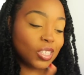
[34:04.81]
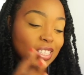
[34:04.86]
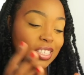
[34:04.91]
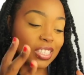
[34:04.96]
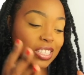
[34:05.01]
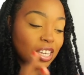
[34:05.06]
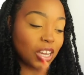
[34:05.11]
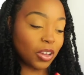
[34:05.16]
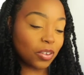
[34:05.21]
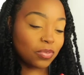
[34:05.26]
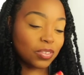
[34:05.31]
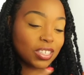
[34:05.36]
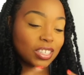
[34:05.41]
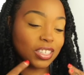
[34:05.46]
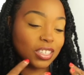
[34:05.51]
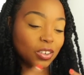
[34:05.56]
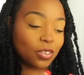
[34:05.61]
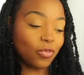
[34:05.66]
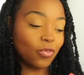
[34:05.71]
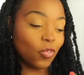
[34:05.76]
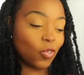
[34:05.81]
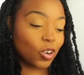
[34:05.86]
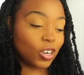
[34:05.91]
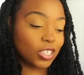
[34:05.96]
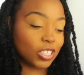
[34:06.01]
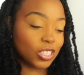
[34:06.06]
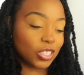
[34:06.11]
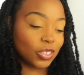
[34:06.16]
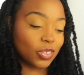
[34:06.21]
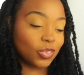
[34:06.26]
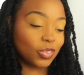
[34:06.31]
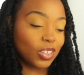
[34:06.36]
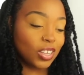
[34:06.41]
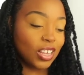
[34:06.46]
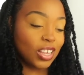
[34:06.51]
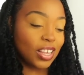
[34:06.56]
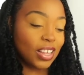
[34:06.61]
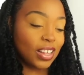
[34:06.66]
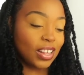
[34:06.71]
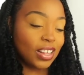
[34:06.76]
stuff to look forward to
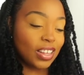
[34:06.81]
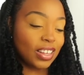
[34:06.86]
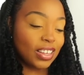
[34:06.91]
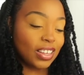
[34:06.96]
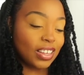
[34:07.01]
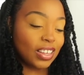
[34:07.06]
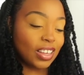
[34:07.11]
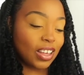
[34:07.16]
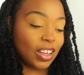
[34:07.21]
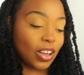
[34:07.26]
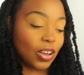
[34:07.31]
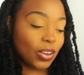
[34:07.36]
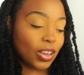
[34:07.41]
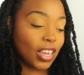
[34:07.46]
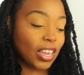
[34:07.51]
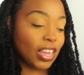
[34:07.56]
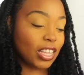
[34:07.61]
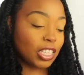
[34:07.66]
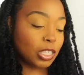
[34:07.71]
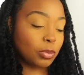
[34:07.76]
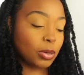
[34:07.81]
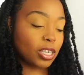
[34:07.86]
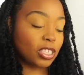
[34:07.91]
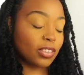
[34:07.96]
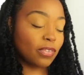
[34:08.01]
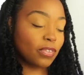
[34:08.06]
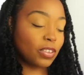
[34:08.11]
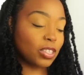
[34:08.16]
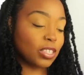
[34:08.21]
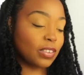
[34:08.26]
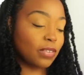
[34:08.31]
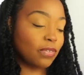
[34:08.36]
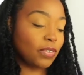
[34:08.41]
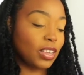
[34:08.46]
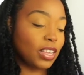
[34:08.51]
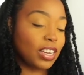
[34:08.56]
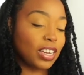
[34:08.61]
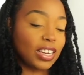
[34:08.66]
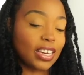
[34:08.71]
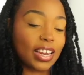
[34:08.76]
okay yeah this person feels
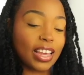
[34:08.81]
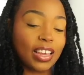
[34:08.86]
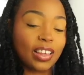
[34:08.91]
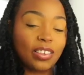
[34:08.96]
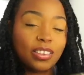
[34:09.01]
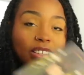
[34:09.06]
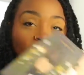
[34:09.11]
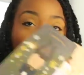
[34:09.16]
defeated now